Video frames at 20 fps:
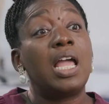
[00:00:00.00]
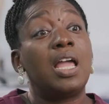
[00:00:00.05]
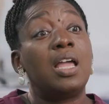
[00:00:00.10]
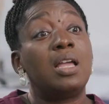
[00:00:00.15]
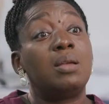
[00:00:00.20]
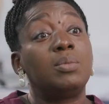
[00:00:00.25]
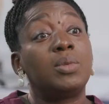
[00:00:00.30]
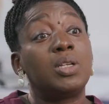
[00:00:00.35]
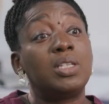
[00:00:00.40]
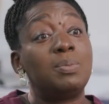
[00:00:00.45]

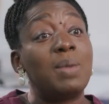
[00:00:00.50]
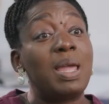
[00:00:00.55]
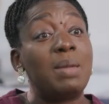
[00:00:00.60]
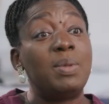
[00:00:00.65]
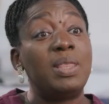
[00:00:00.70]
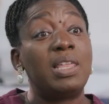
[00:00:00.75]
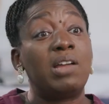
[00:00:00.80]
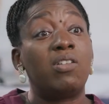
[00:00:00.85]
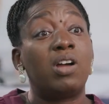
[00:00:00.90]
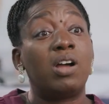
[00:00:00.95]
Because
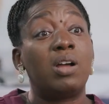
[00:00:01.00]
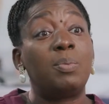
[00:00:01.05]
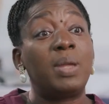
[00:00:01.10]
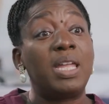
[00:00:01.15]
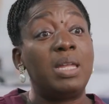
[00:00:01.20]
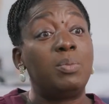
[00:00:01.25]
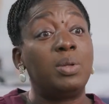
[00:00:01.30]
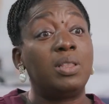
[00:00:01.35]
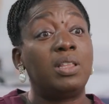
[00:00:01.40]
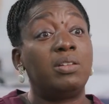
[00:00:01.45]
maybe there are
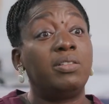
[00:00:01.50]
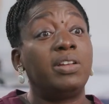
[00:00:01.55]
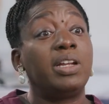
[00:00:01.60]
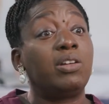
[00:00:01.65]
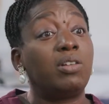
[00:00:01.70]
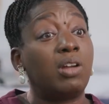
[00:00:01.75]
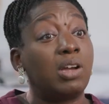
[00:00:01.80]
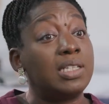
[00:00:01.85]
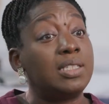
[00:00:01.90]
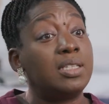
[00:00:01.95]
people that are
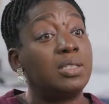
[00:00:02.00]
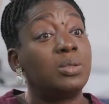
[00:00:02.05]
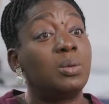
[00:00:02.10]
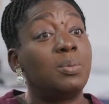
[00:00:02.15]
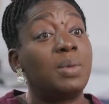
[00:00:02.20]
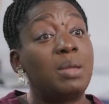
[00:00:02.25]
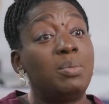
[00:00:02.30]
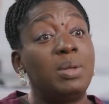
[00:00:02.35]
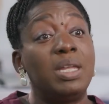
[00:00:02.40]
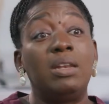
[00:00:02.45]
in crisis
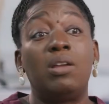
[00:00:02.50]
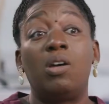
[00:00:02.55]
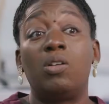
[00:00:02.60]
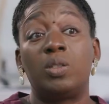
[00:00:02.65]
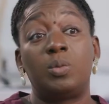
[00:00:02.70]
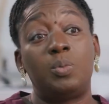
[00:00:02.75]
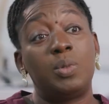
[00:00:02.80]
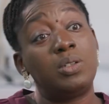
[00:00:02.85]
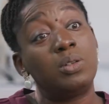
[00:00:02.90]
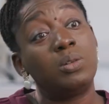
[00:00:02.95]
or maybe in
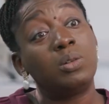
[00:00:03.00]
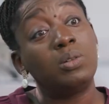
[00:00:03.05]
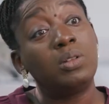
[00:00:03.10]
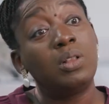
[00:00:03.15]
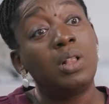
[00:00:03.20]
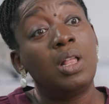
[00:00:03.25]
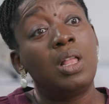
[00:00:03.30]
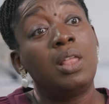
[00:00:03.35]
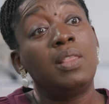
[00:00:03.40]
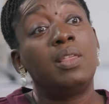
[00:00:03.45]
hospital
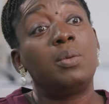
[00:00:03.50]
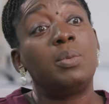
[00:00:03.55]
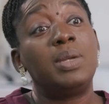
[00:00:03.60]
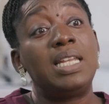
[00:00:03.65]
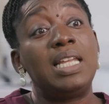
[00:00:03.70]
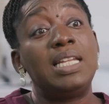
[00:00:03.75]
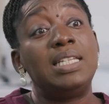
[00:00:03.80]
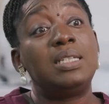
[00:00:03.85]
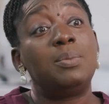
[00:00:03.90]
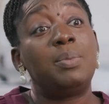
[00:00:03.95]
that
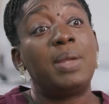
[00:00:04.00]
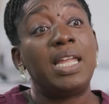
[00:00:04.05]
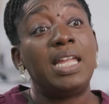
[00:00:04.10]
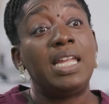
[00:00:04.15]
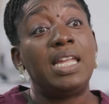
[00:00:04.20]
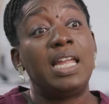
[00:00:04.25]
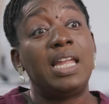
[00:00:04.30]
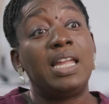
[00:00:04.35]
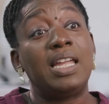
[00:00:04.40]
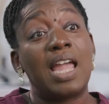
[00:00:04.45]
we need to
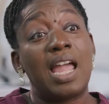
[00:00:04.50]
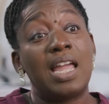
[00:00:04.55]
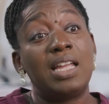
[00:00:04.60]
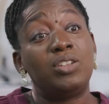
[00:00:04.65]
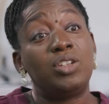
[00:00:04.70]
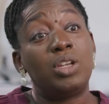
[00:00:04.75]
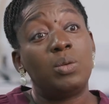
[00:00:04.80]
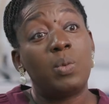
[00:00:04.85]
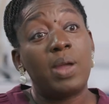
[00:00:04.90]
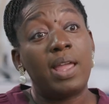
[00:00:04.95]
be
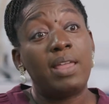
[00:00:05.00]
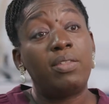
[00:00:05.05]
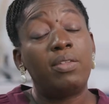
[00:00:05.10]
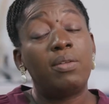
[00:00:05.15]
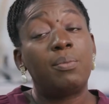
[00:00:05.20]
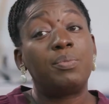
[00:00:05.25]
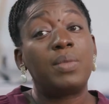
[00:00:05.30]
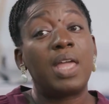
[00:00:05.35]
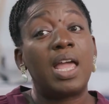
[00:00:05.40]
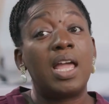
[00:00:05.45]
engaging
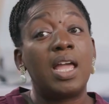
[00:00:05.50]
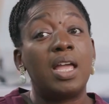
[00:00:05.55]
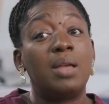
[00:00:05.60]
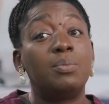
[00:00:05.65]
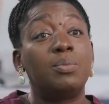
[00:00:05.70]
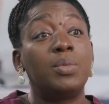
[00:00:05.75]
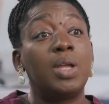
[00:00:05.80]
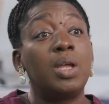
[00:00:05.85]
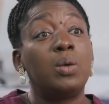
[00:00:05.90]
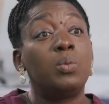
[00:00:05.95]
with.
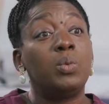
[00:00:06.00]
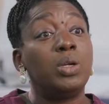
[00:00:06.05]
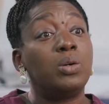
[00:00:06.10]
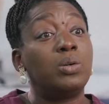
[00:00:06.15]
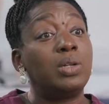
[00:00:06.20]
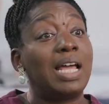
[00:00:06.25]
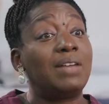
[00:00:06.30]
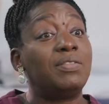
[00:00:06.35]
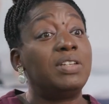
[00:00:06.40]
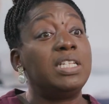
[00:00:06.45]
We
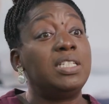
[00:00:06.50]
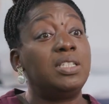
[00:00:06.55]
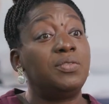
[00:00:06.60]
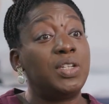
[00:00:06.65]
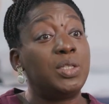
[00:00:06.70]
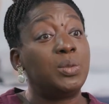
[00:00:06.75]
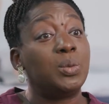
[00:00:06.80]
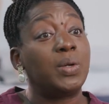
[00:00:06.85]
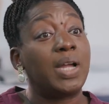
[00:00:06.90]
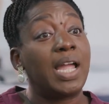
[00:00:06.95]
all have an
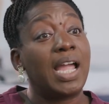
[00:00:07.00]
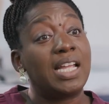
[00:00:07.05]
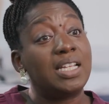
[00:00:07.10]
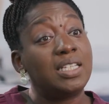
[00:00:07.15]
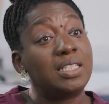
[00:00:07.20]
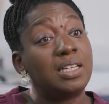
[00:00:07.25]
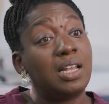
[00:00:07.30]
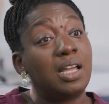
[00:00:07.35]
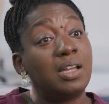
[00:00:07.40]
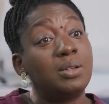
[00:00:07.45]
individual
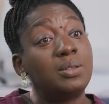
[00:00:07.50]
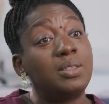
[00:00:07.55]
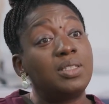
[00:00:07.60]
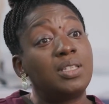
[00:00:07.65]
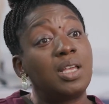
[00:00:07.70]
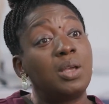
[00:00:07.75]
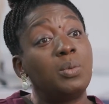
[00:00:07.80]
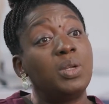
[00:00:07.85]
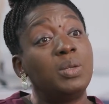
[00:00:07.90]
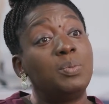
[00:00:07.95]
caseload,
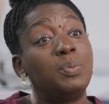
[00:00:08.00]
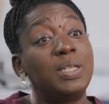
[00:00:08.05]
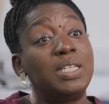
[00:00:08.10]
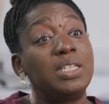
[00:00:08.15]
so we'd be